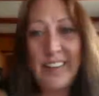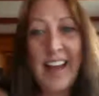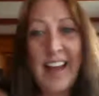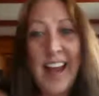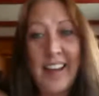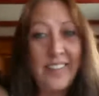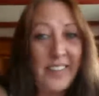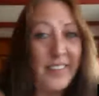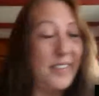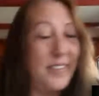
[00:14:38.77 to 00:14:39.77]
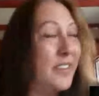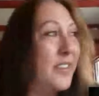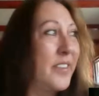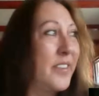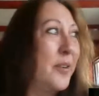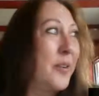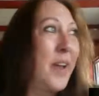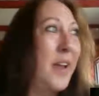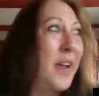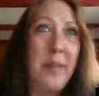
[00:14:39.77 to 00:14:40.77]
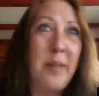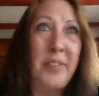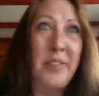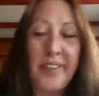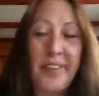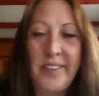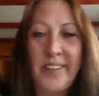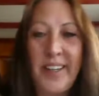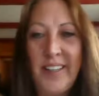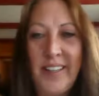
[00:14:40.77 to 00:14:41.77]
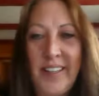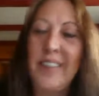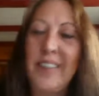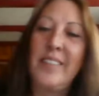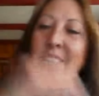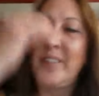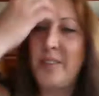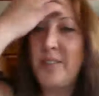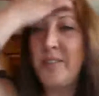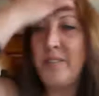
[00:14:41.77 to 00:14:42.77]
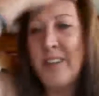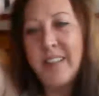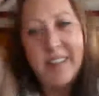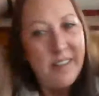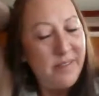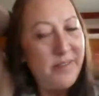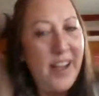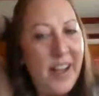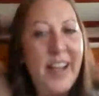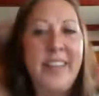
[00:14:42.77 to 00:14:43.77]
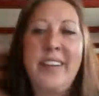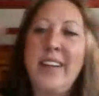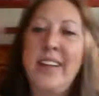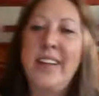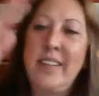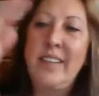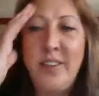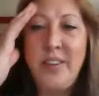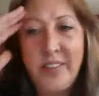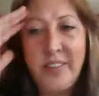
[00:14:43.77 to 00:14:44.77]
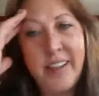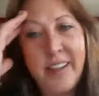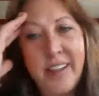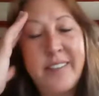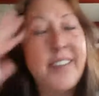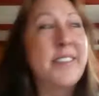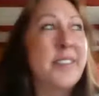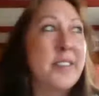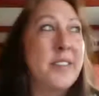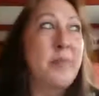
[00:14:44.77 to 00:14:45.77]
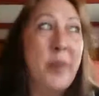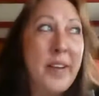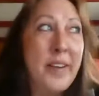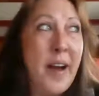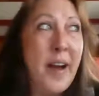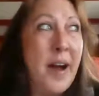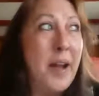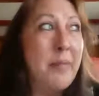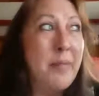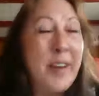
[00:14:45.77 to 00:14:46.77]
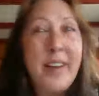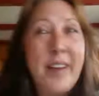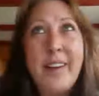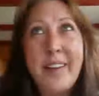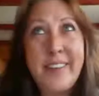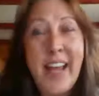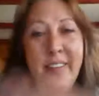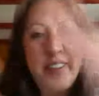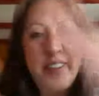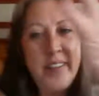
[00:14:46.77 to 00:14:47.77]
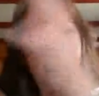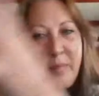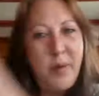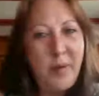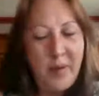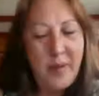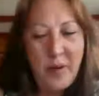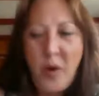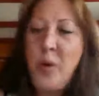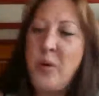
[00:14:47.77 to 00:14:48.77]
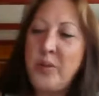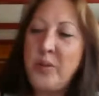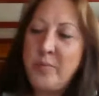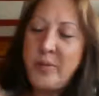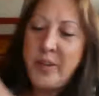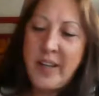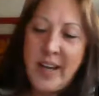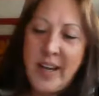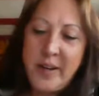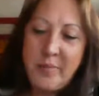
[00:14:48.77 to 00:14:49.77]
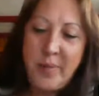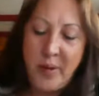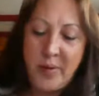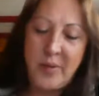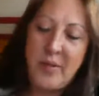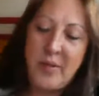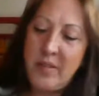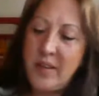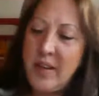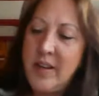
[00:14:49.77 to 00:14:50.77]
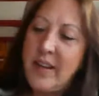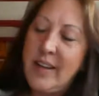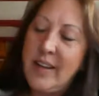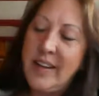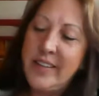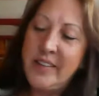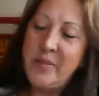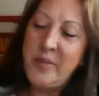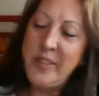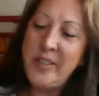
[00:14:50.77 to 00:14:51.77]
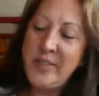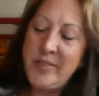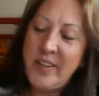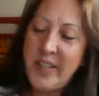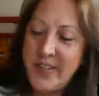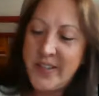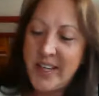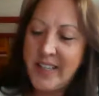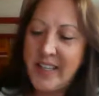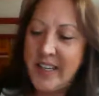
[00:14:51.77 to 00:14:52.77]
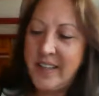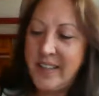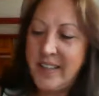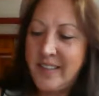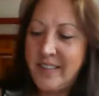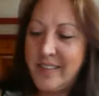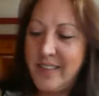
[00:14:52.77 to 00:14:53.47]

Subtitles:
can't. There's no cable here or anything. So finally, HughesNet, since it's springtime, because they have to dig a hole to put it on a pole. And in the winter when I tried to get it,